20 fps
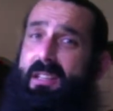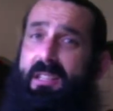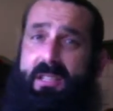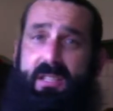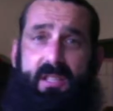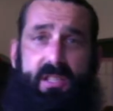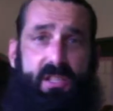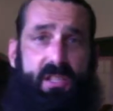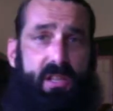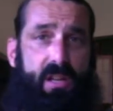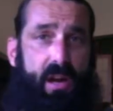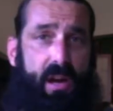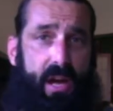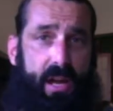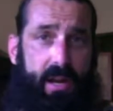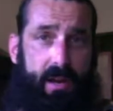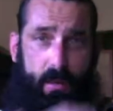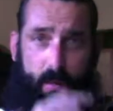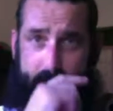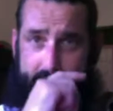This is not
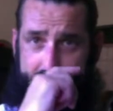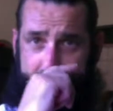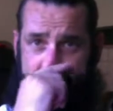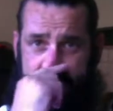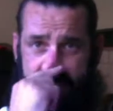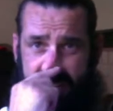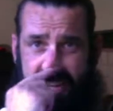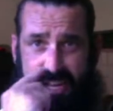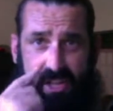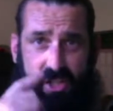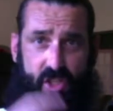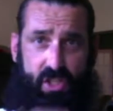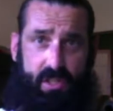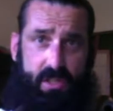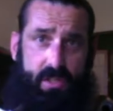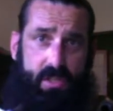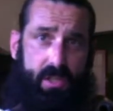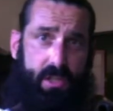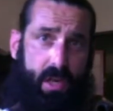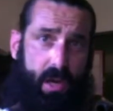a recommendation.
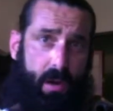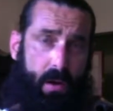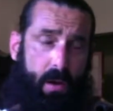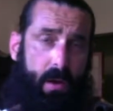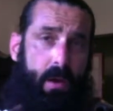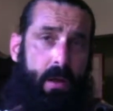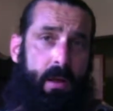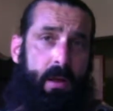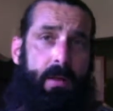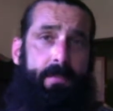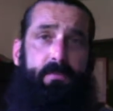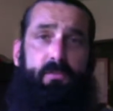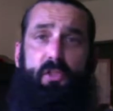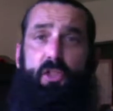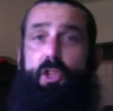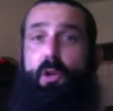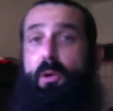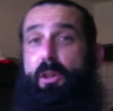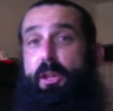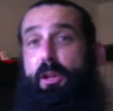So
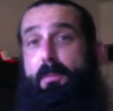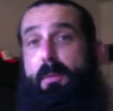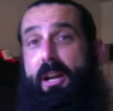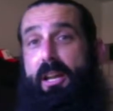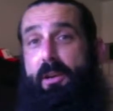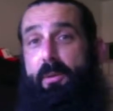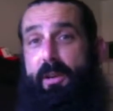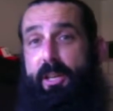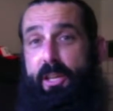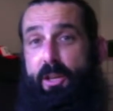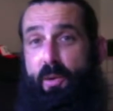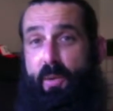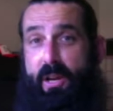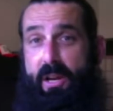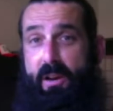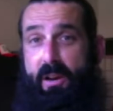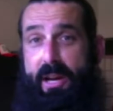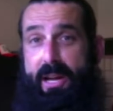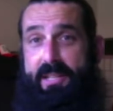do with your money what you will.